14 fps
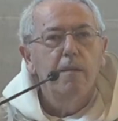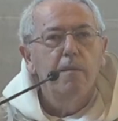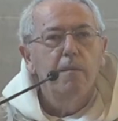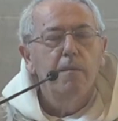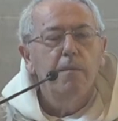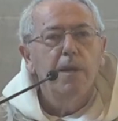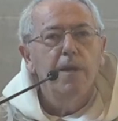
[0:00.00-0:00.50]

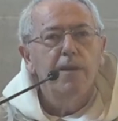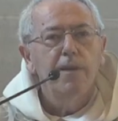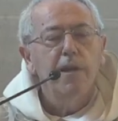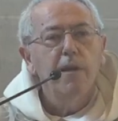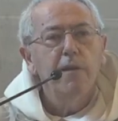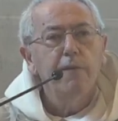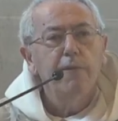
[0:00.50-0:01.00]
But his
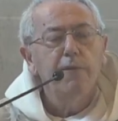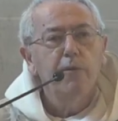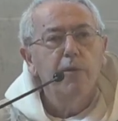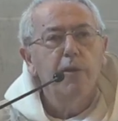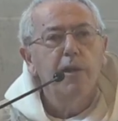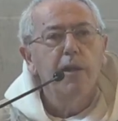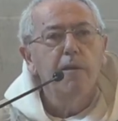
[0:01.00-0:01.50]
life
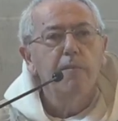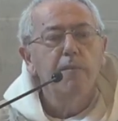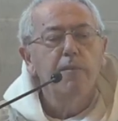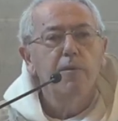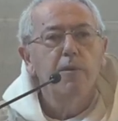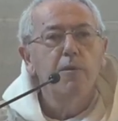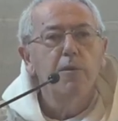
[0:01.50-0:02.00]
took him
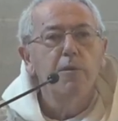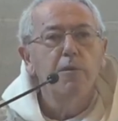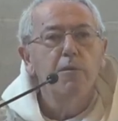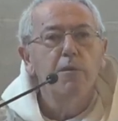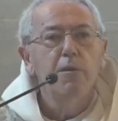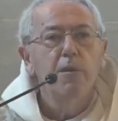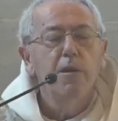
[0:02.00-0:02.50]

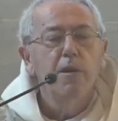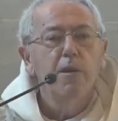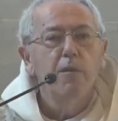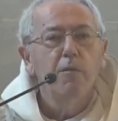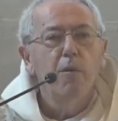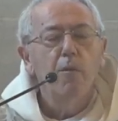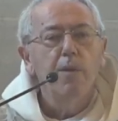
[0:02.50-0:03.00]
to
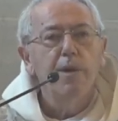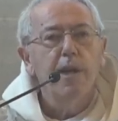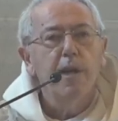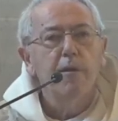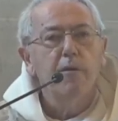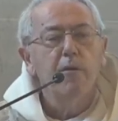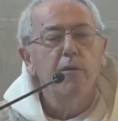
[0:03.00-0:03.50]
what we
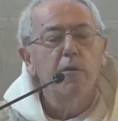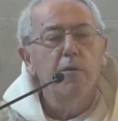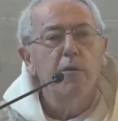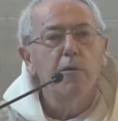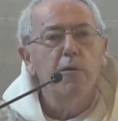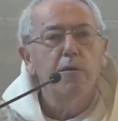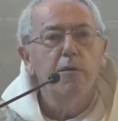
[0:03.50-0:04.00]
now
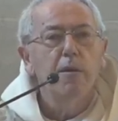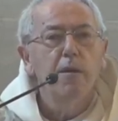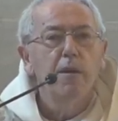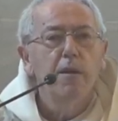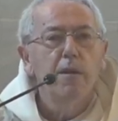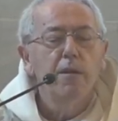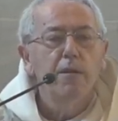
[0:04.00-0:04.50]
call
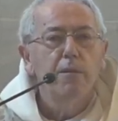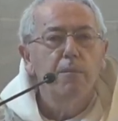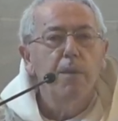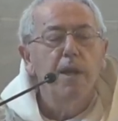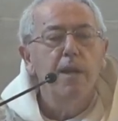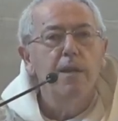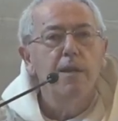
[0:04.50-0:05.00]

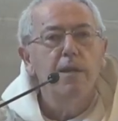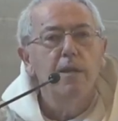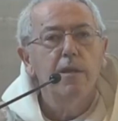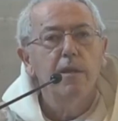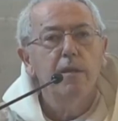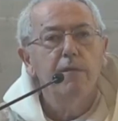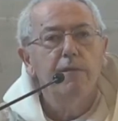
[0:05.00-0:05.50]

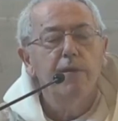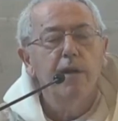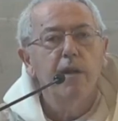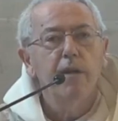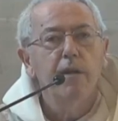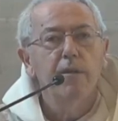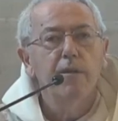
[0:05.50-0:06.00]
Spain,
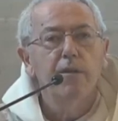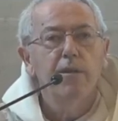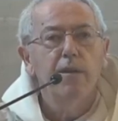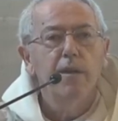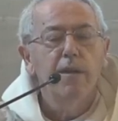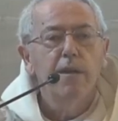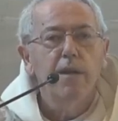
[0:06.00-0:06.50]
France,
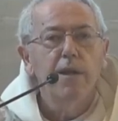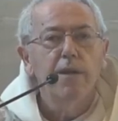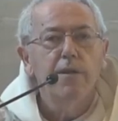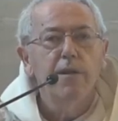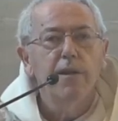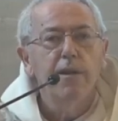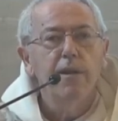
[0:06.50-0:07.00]

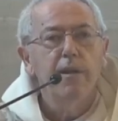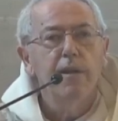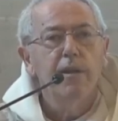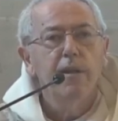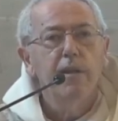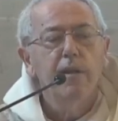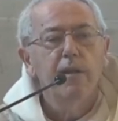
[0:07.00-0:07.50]
Italy,
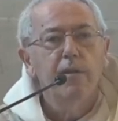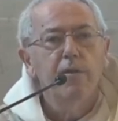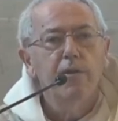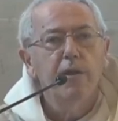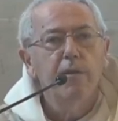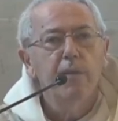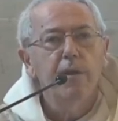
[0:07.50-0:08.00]

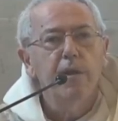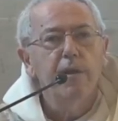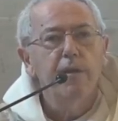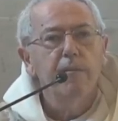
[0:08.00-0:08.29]
Germany.